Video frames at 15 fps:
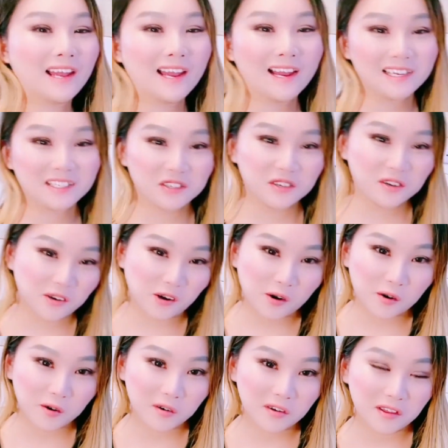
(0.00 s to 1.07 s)
as you
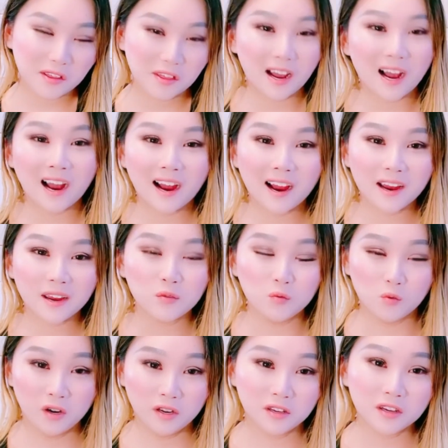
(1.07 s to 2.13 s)
know, that I
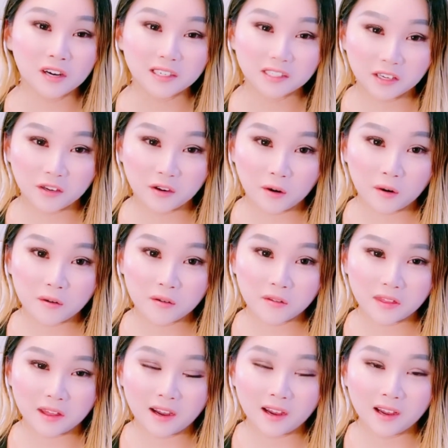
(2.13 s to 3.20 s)
want you guys to know
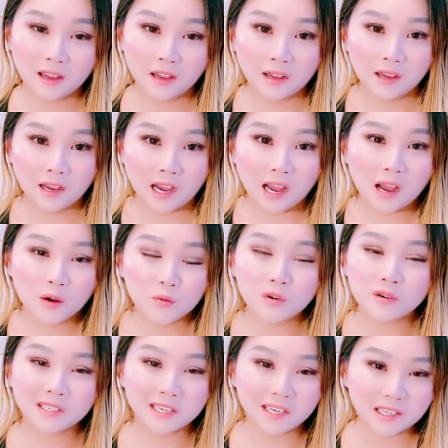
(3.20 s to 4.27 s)
that I
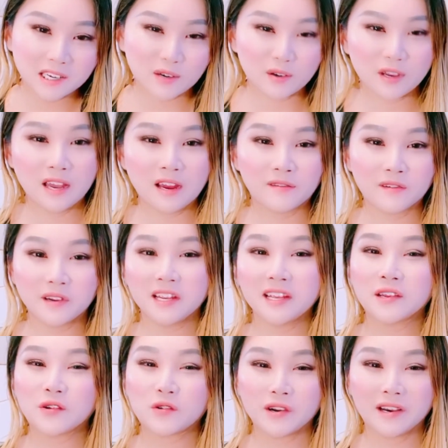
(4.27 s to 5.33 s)
will detail every
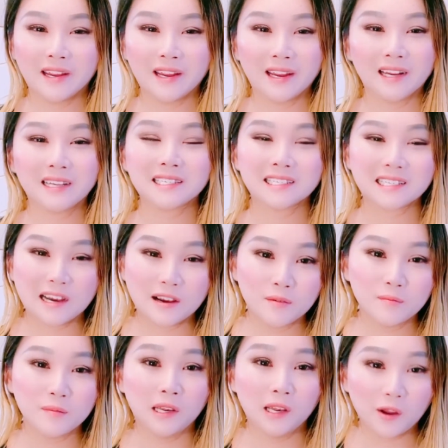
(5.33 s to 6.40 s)
ingredients
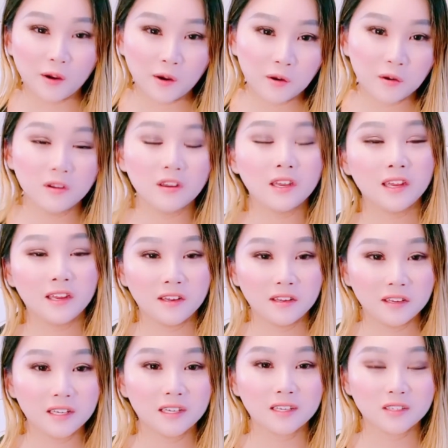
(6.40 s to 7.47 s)
down below
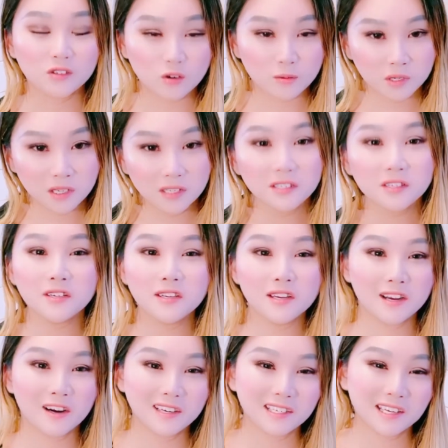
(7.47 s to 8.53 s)
in the description so you
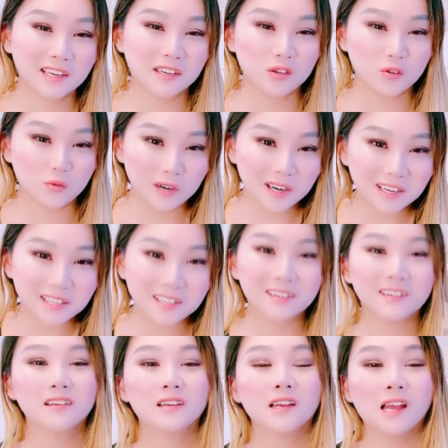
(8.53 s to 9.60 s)
guys can do it.
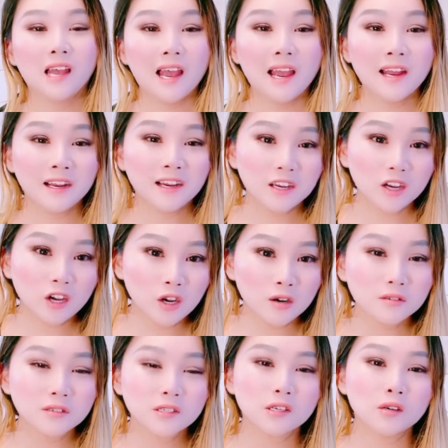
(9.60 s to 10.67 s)
And I
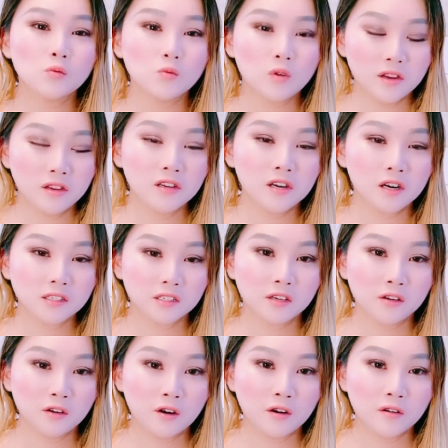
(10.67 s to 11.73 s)
also want you guys to
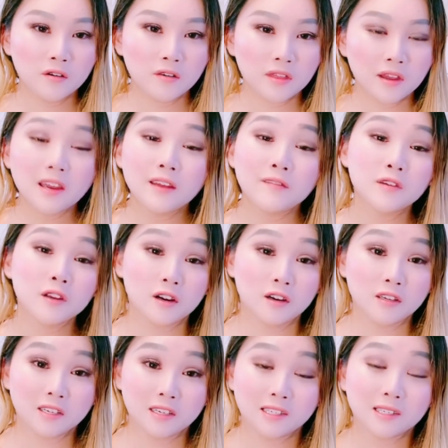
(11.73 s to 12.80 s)
know that if you
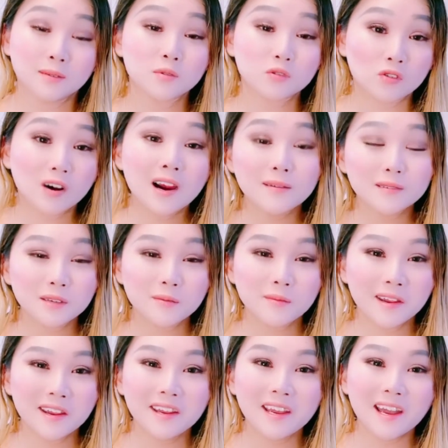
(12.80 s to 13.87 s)
guys can subscribe to
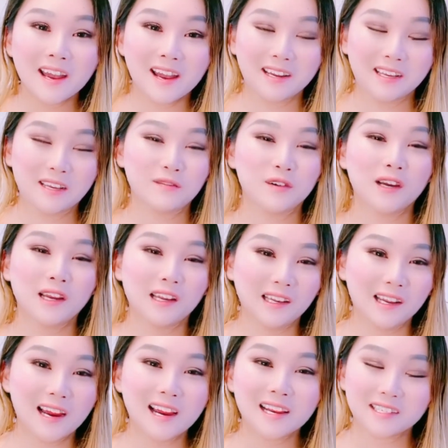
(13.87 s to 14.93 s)
me and give it a
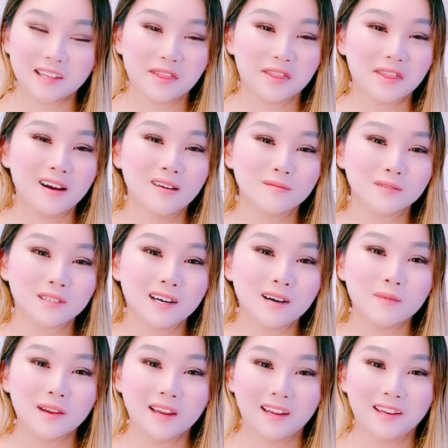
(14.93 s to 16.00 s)
likes and thumbs
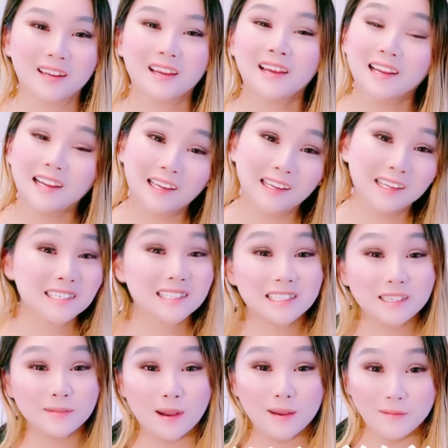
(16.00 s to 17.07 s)
up and listen
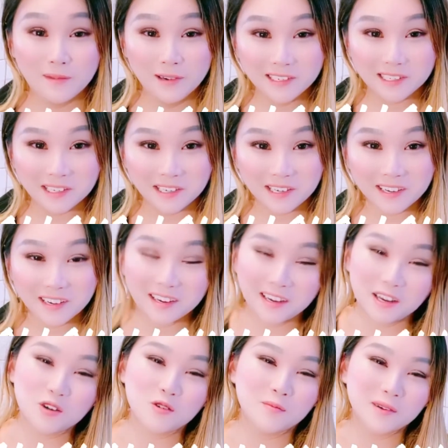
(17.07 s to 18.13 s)
to my music, it
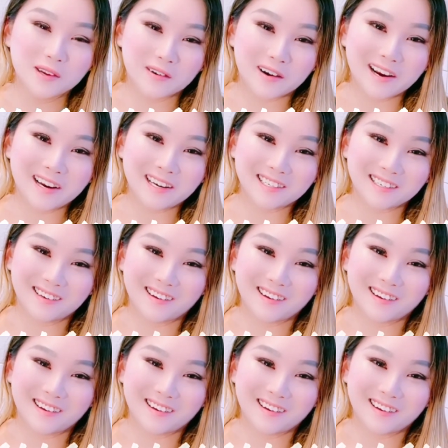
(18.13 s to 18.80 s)
will be great.